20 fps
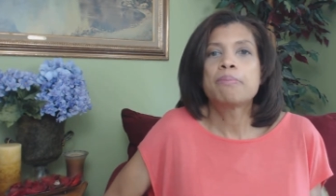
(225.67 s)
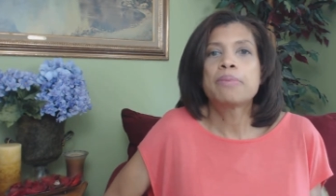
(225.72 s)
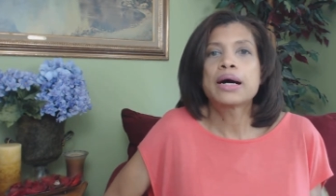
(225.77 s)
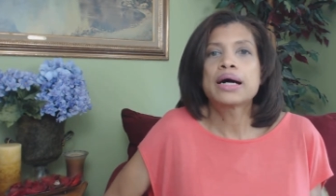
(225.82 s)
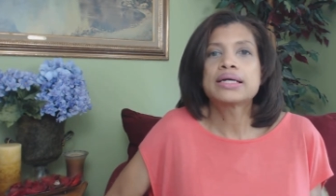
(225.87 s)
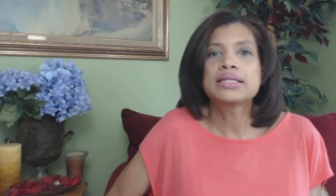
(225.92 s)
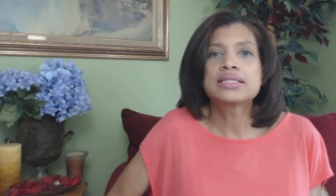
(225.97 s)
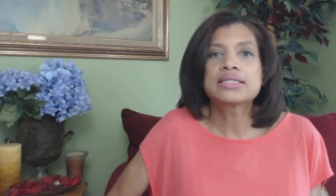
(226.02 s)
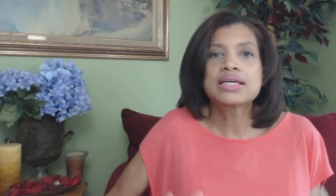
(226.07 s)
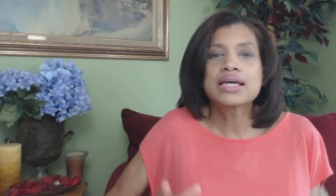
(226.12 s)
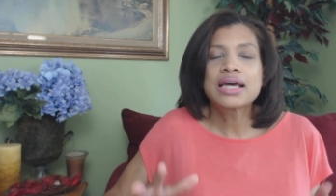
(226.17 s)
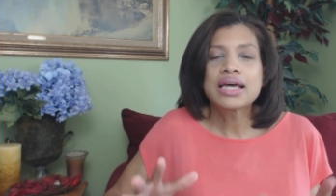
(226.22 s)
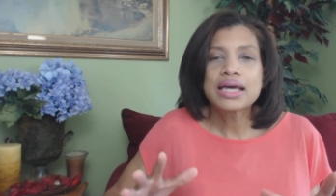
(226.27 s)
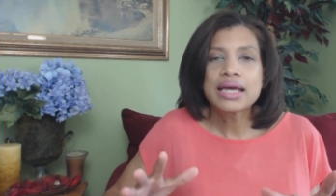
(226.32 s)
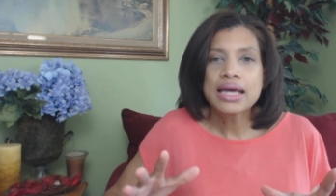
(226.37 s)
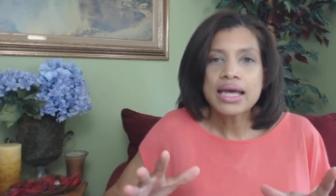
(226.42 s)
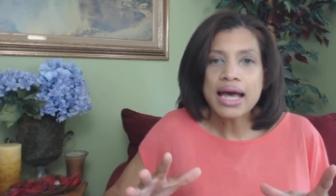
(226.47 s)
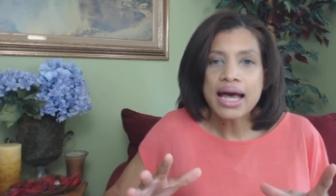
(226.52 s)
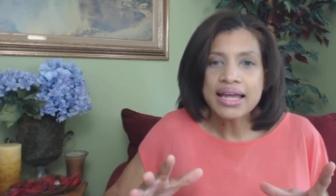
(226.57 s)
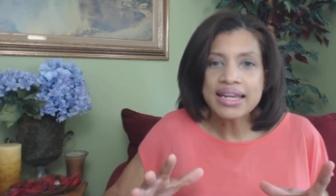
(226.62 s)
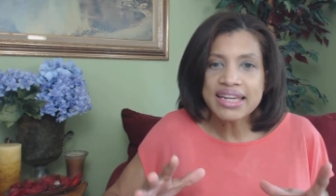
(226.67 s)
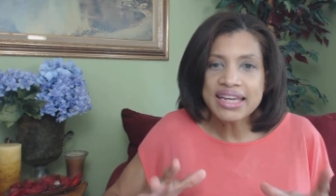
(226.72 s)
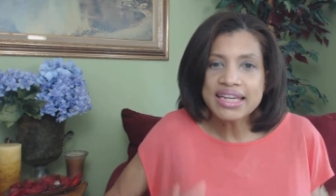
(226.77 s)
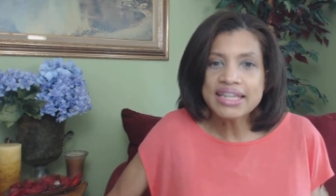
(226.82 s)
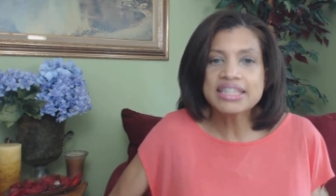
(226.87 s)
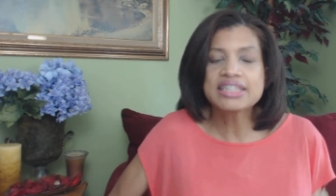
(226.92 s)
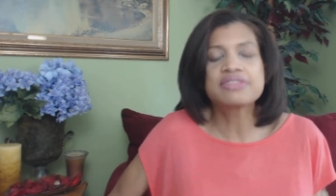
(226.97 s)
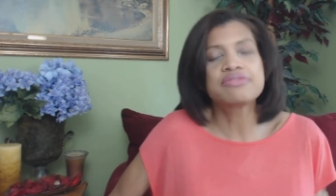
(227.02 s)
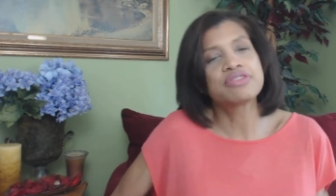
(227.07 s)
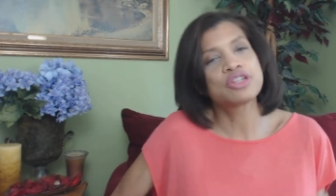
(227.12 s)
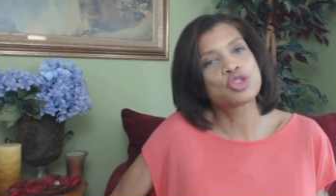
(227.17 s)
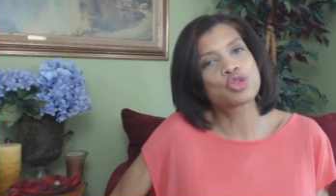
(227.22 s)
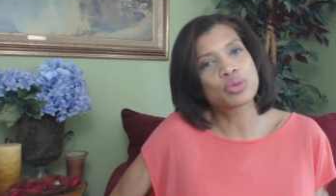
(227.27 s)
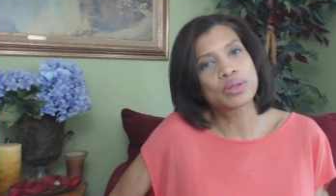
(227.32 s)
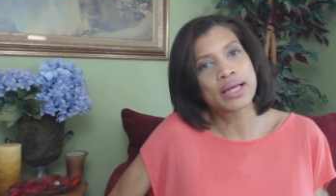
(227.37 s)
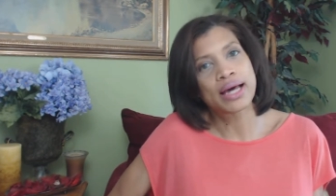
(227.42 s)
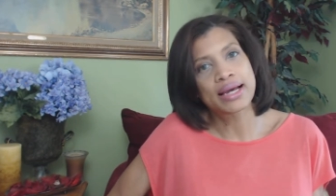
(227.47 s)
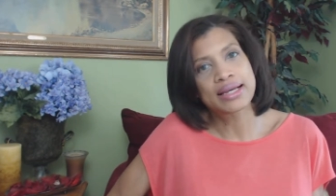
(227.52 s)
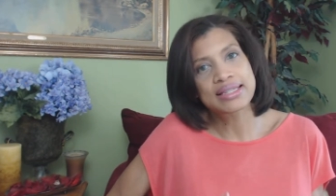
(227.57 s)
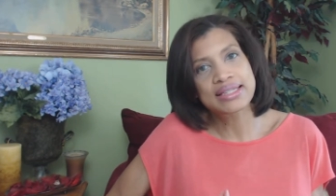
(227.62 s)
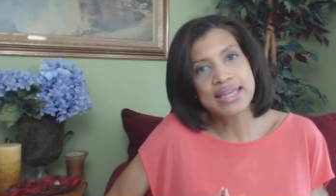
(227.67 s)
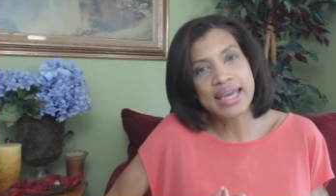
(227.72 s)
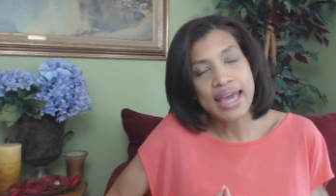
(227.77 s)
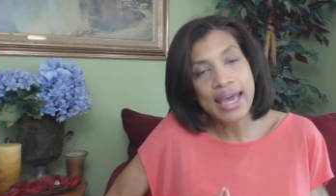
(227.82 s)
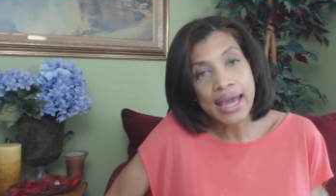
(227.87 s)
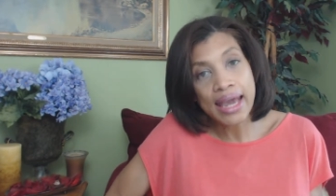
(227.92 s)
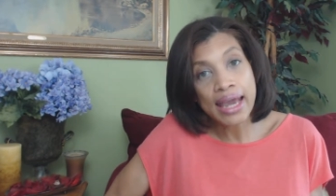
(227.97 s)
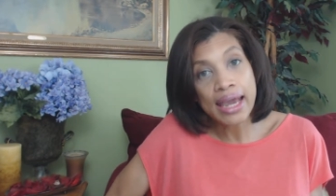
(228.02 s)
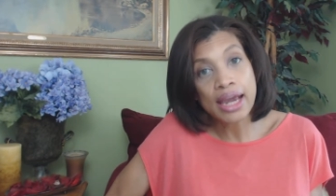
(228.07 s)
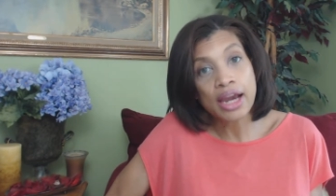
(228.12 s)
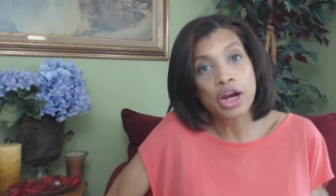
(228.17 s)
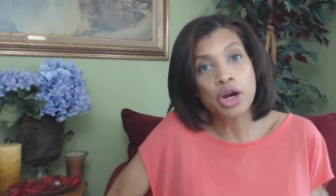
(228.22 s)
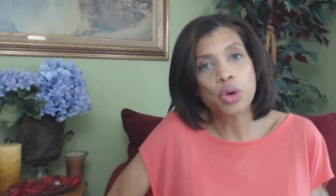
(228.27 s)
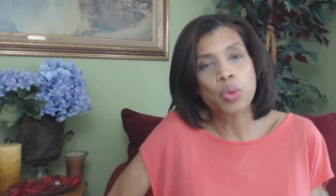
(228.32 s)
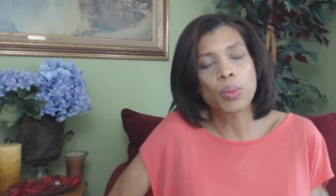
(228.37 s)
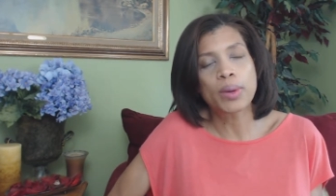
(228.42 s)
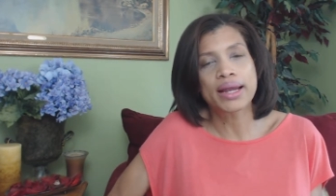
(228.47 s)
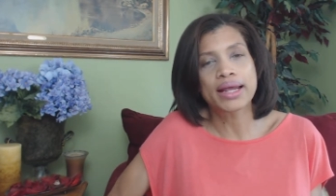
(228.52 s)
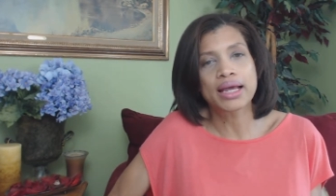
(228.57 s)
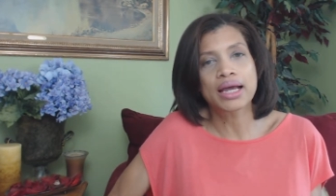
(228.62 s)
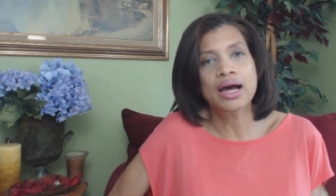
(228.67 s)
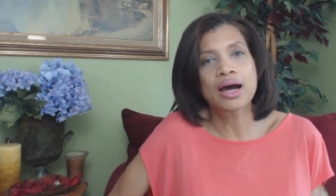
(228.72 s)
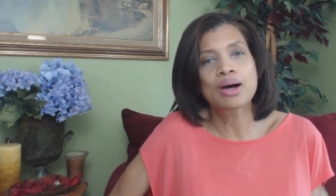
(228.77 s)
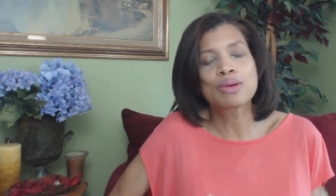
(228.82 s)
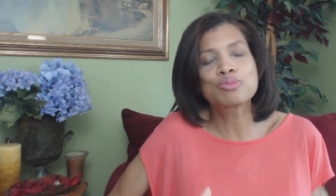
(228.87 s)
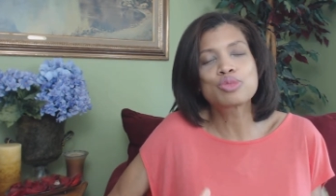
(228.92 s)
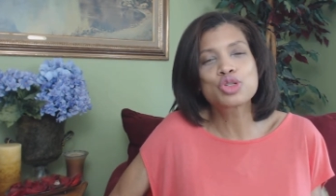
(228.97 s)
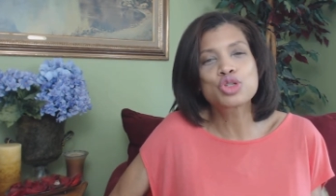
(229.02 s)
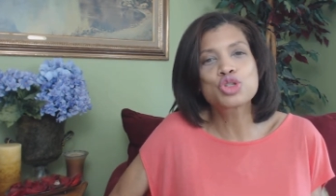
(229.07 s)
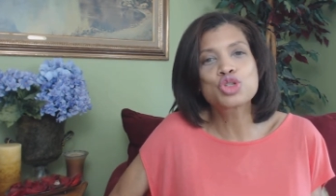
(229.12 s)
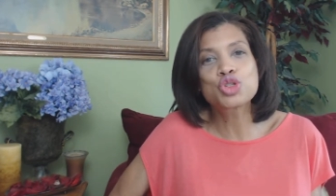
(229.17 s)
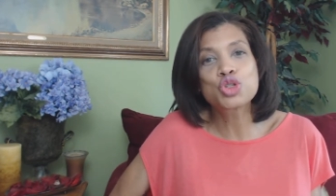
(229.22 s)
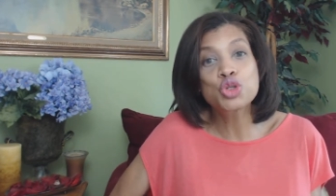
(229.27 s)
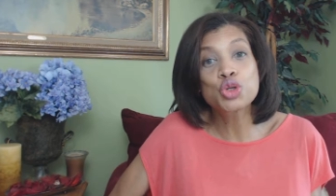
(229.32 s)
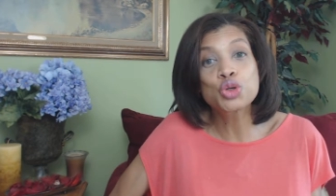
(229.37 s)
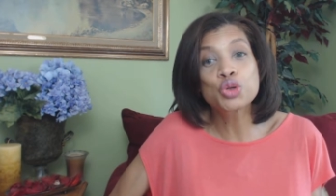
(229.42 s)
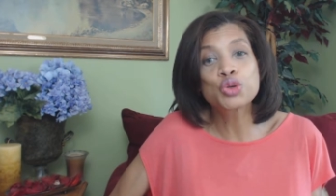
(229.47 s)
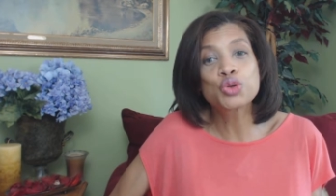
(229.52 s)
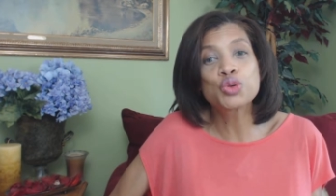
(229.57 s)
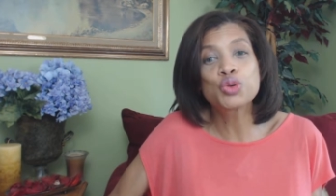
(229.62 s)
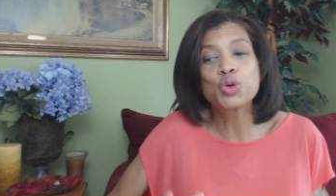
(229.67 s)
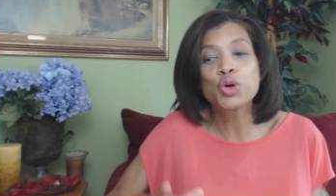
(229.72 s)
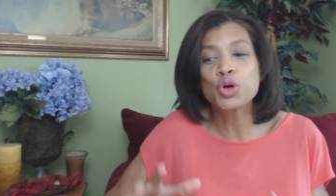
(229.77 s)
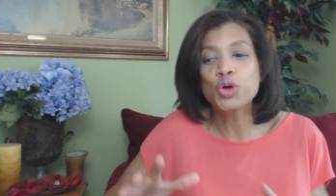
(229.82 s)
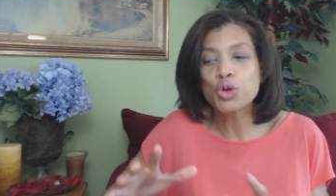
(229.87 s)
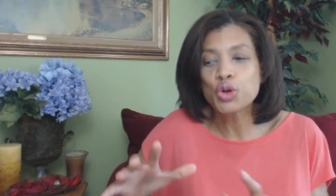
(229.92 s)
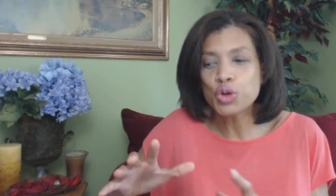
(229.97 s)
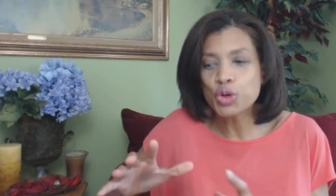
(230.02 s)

But an individualized care when it comes to